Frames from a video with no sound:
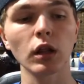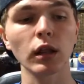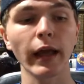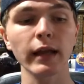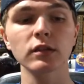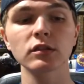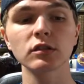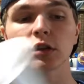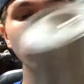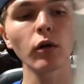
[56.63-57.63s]
Like
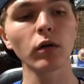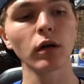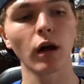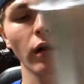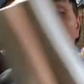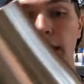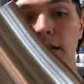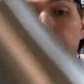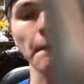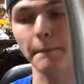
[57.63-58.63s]
so. All
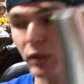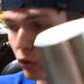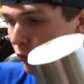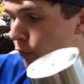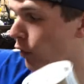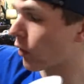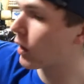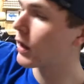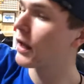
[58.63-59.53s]
right, beautiful.